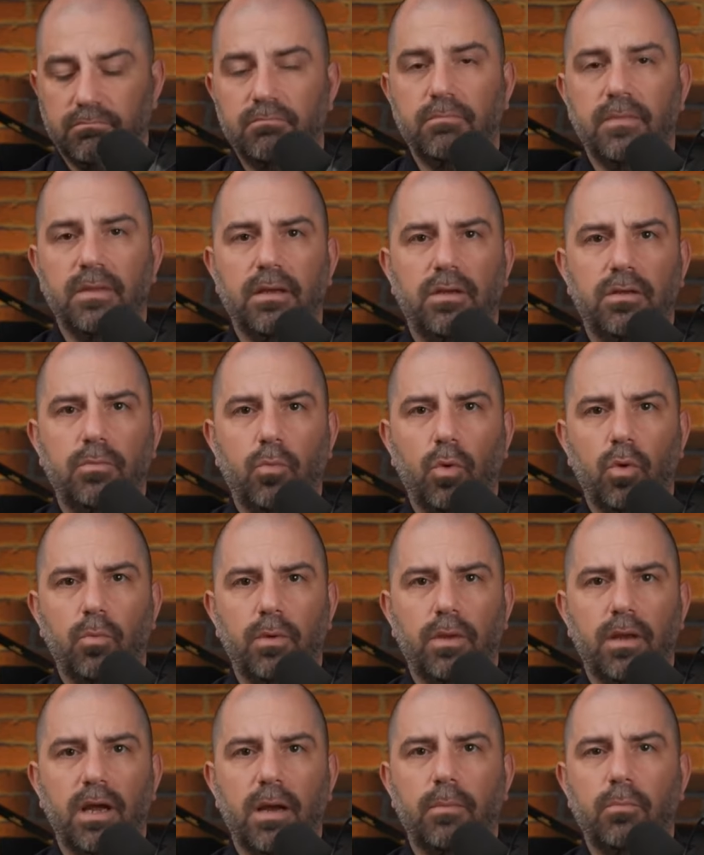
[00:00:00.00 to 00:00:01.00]
This
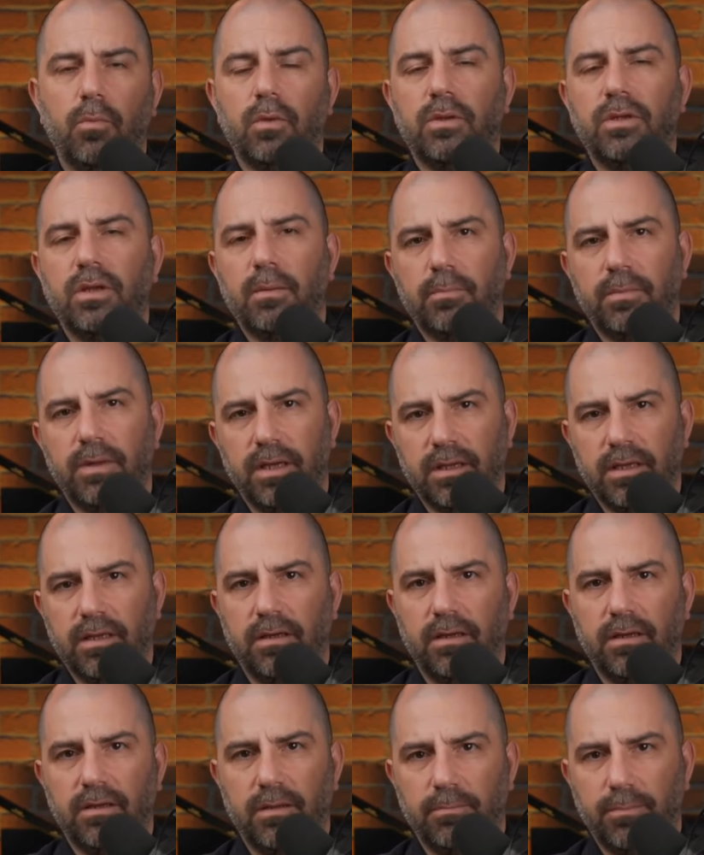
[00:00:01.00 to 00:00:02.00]
mobile app was
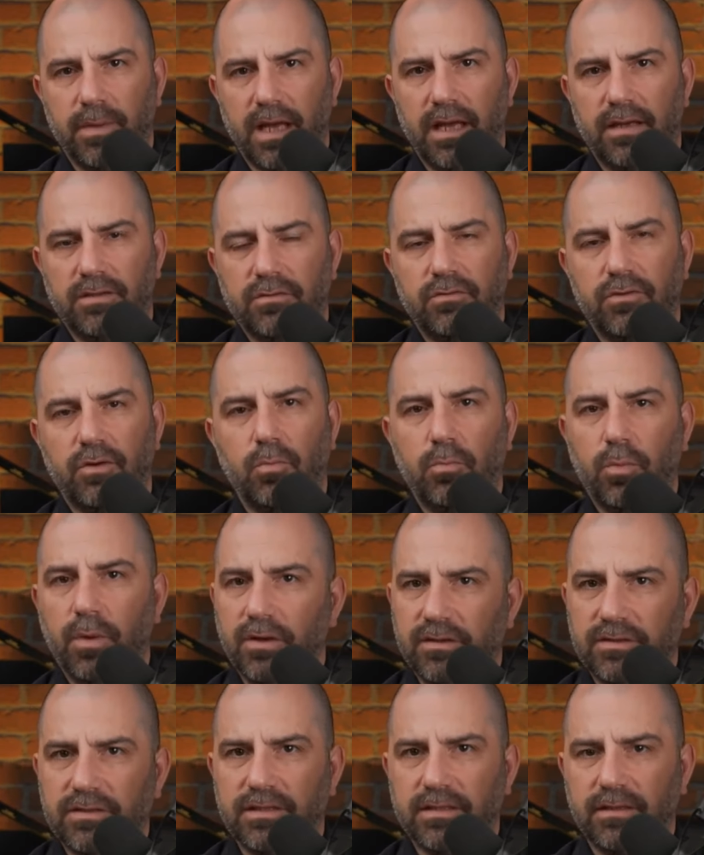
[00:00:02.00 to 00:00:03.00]
updated in the past few
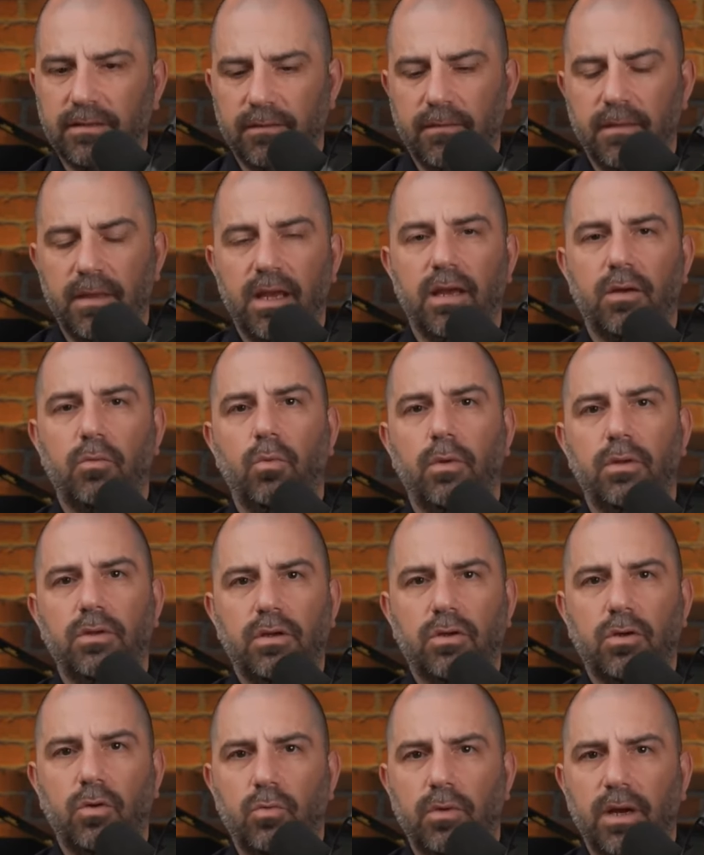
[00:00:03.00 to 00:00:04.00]
months, and with the
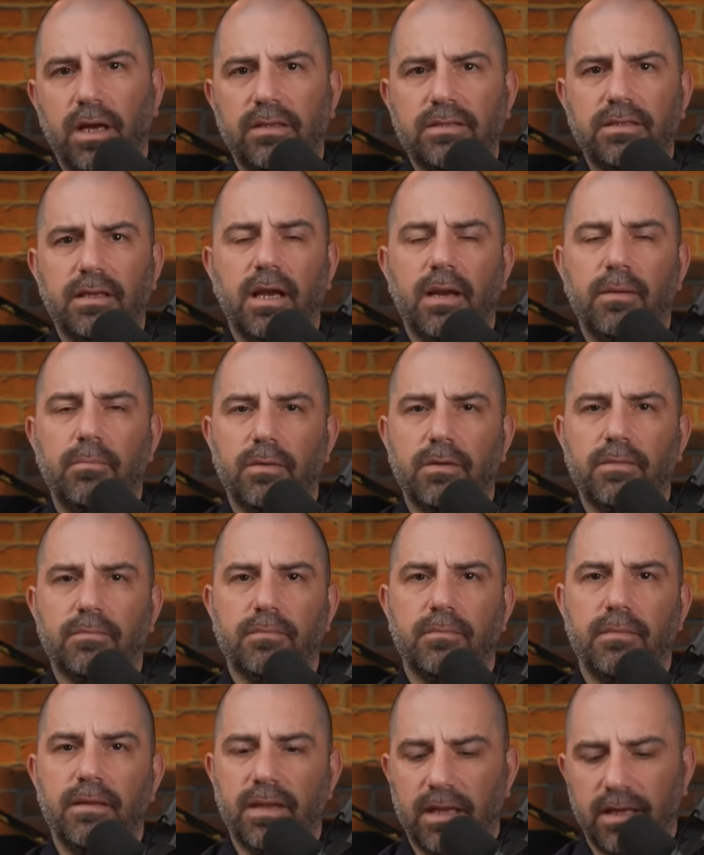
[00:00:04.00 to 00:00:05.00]
new X app,
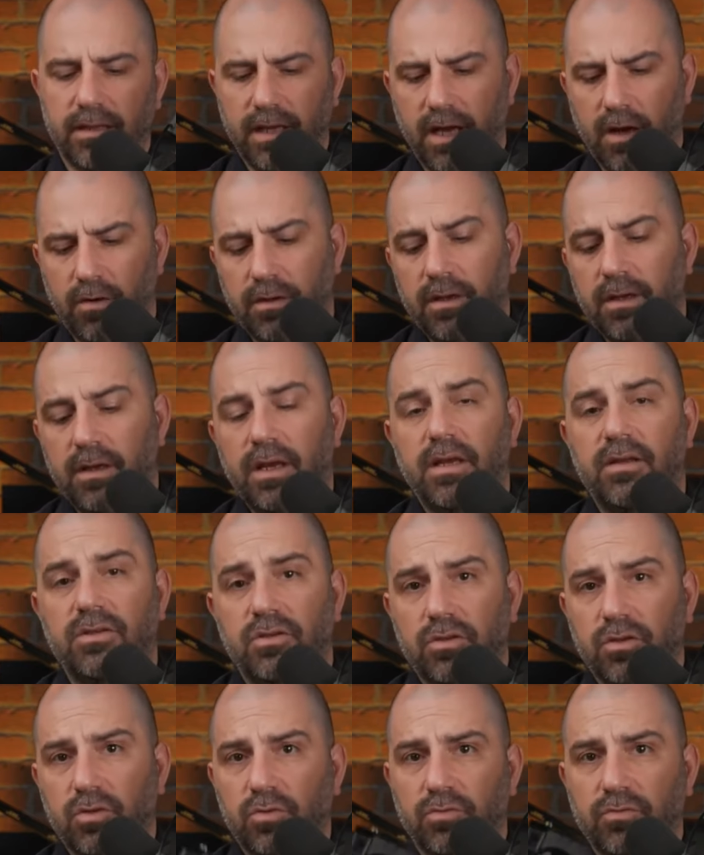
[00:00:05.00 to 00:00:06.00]
it now connects
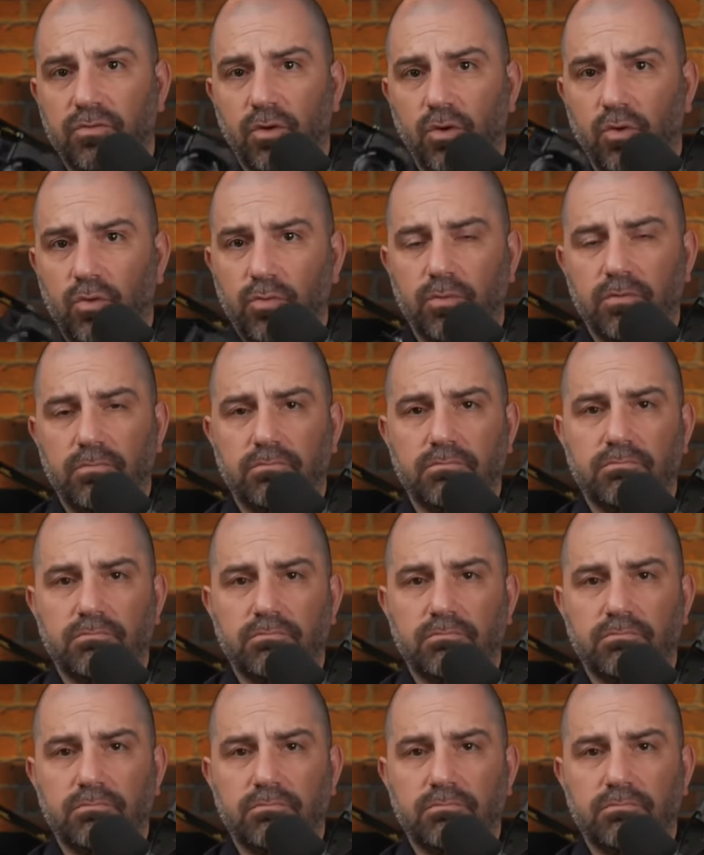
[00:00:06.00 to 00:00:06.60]
to your phone